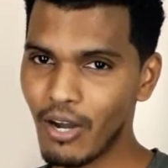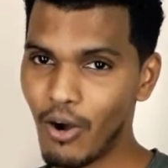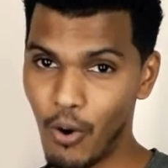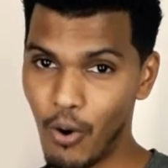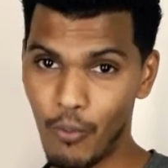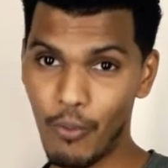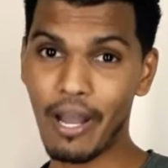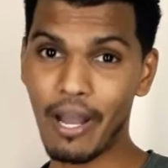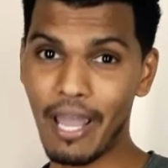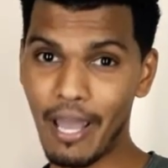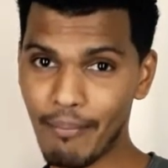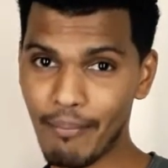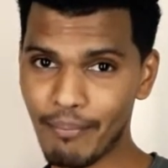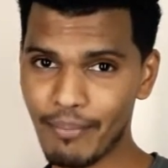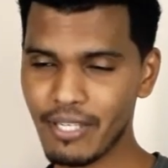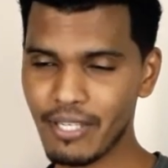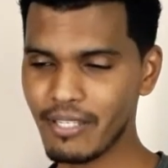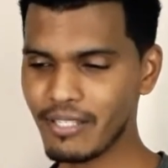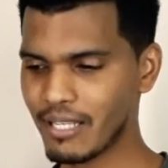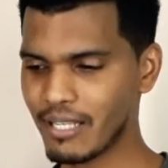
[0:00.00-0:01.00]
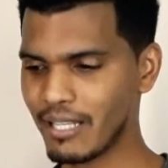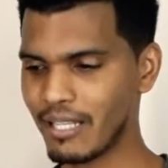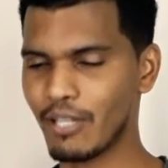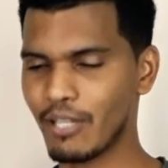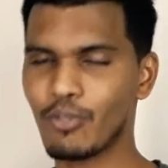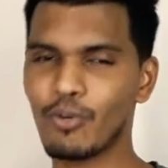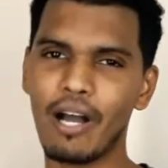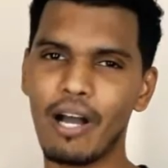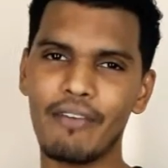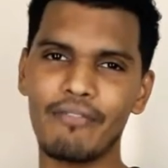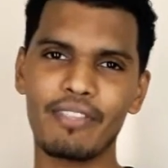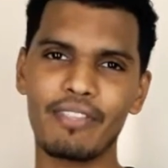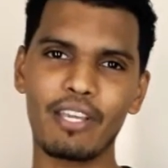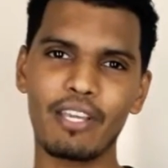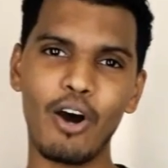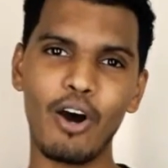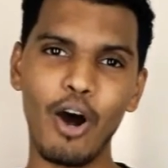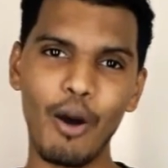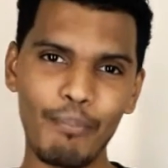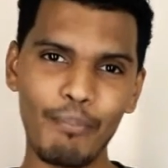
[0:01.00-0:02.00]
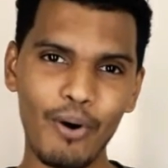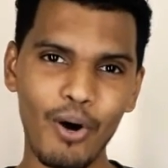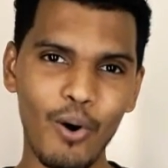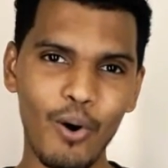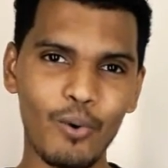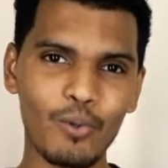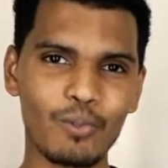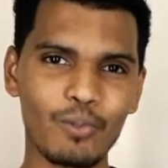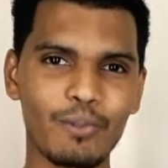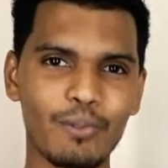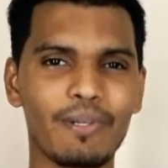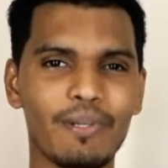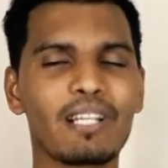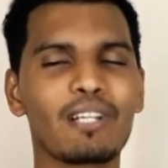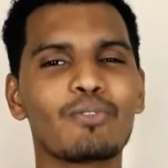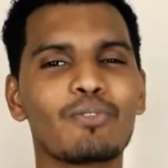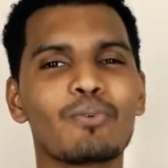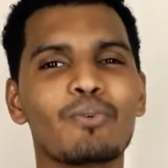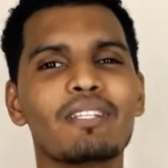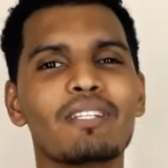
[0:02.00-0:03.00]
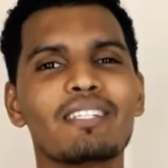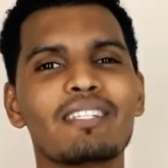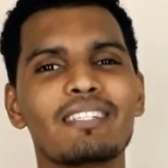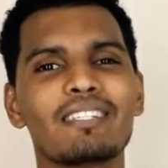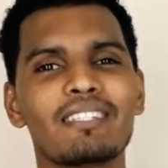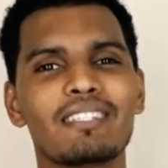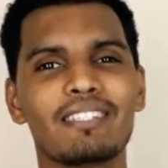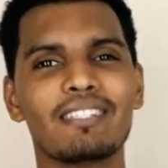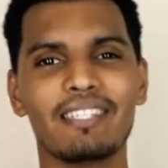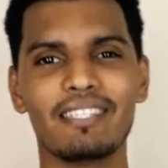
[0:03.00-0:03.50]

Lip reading: our MPs, and then you have the upper house, which would include the